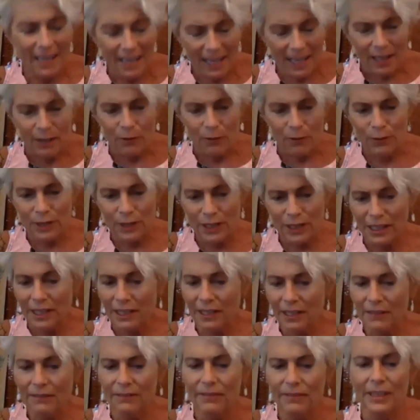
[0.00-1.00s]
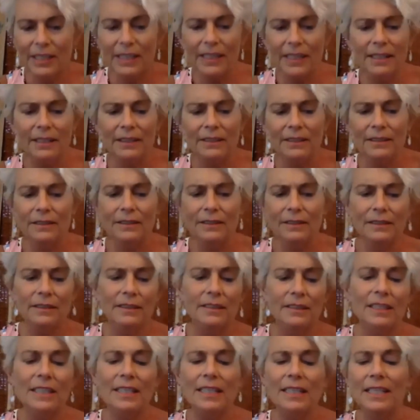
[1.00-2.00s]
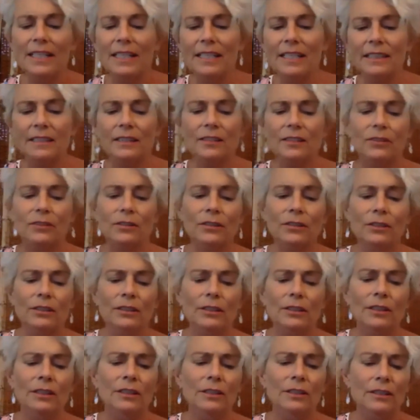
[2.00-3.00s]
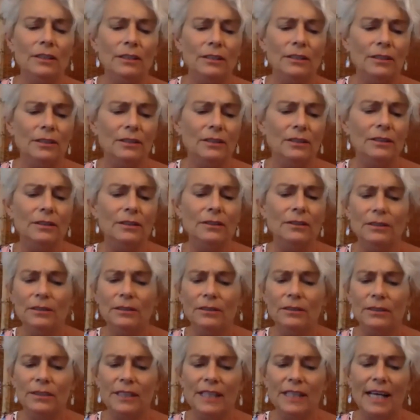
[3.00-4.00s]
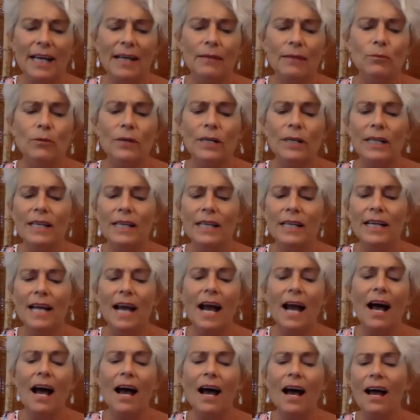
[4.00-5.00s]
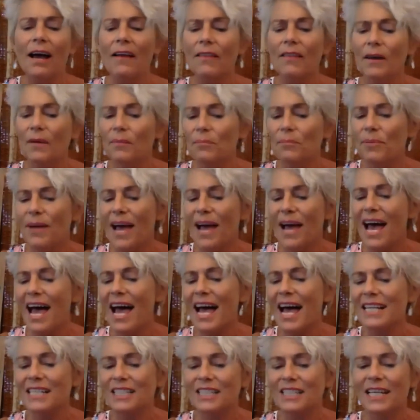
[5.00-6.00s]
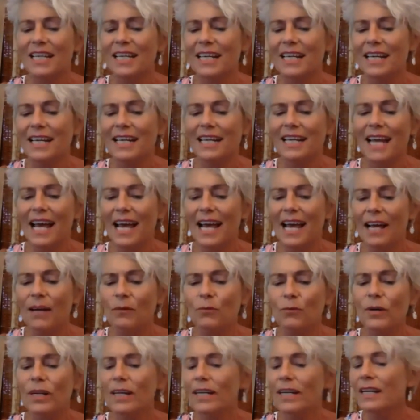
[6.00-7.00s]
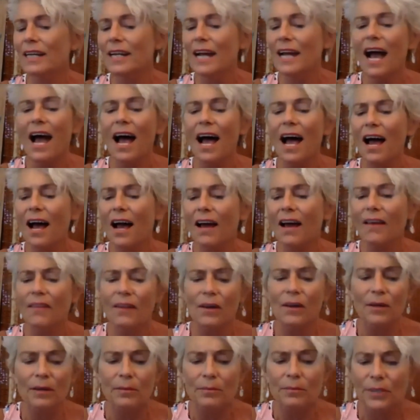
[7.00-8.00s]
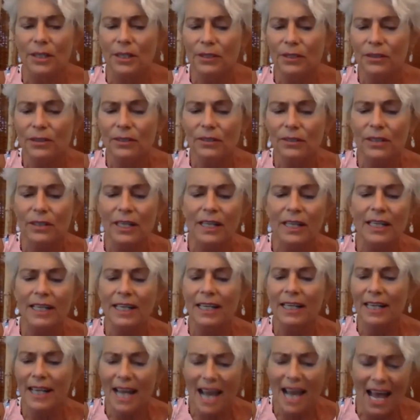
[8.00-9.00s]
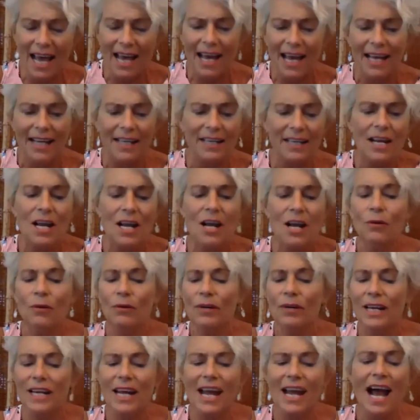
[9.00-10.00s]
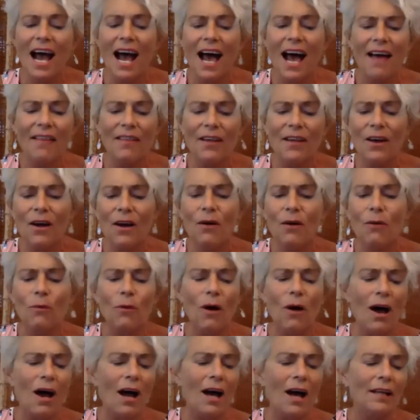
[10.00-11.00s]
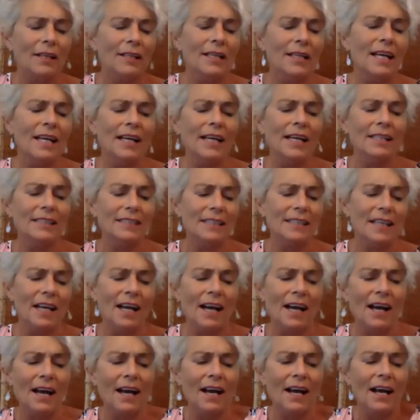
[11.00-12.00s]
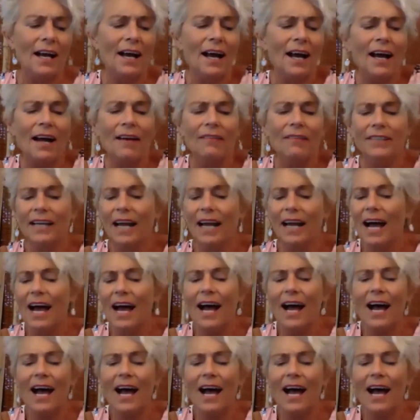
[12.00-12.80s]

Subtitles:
reveals this truth, that we are the passion and we are the beauty and we are the oneness of God.